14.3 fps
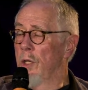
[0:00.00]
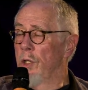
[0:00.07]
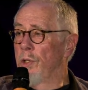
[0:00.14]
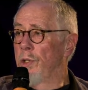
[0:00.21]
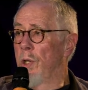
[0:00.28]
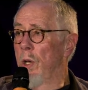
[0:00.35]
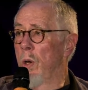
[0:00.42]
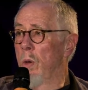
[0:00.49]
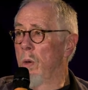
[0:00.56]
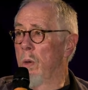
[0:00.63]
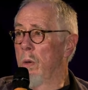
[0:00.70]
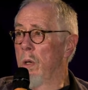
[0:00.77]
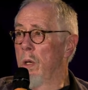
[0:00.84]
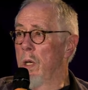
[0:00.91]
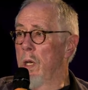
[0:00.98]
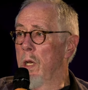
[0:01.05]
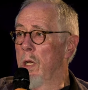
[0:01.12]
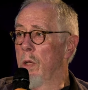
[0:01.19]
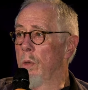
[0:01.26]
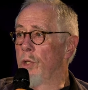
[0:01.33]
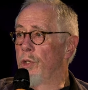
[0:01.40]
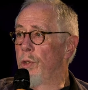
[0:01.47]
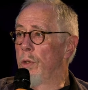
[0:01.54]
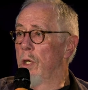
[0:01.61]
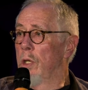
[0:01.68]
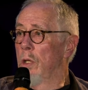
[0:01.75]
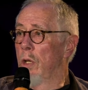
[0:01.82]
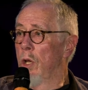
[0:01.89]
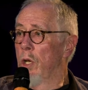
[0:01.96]
So, in other words, you
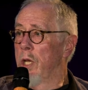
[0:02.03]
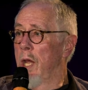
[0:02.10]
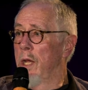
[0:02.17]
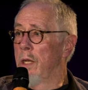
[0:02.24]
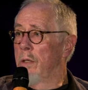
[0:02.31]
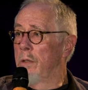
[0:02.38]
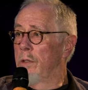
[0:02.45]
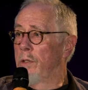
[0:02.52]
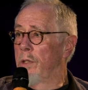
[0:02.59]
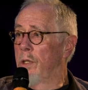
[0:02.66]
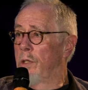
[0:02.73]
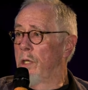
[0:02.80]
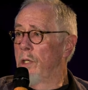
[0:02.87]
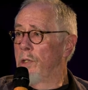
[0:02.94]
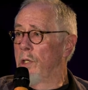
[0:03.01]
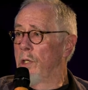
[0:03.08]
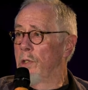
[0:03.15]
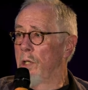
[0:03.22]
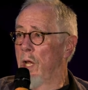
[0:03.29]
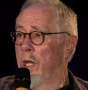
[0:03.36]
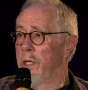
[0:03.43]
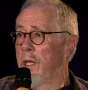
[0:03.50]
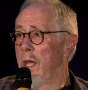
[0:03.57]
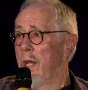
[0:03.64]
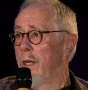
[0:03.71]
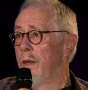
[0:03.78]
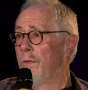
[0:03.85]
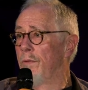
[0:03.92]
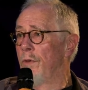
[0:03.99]
can look at statistics like that
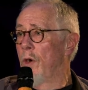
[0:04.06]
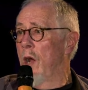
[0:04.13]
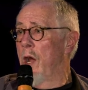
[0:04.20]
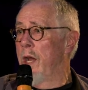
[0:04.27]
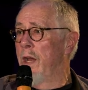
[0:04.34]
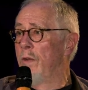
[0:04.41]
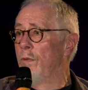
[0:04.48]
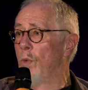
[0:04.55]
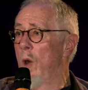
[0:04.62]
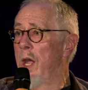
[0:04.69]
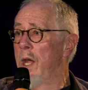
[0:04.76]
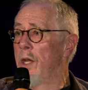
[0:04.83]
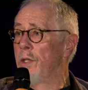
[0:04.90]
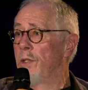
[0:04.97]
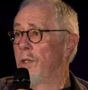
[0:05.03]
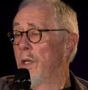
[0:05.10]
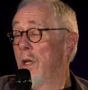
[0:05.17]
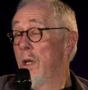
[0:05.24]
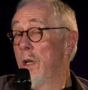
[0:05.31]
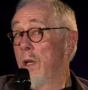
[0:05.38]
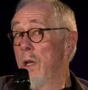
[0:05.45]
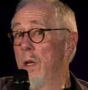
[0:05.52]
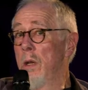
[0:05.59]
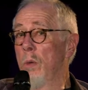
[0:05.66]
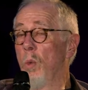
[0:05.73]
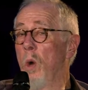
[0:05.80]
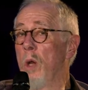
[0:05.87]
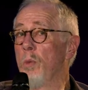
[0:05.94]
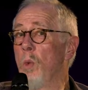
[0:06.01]
in a variety of ways.
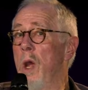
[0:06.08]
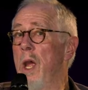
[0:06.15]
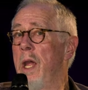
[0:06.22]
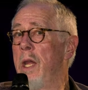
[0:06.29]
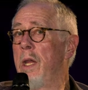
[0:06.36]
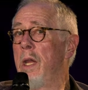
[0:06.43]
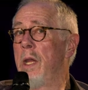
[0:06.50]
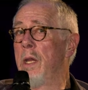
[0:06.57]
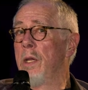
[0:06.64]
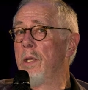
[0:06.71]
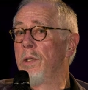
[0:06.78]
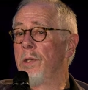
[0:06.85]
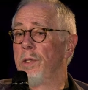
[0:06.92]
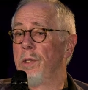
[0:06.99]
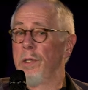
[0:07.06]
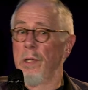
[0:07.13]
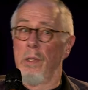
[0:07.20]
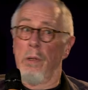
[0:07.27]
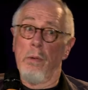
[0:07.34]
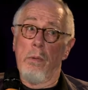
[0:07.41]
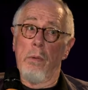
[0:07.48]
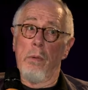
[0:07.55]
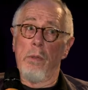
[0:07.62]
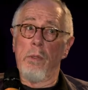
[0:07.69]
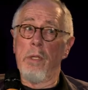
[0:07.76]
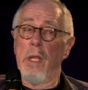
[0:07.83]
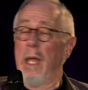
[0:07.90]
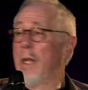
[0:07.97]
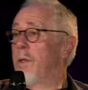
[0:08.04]
One way is
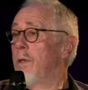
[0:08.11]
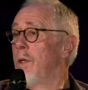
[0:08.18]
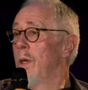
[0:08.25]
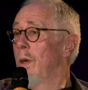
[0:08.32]
that,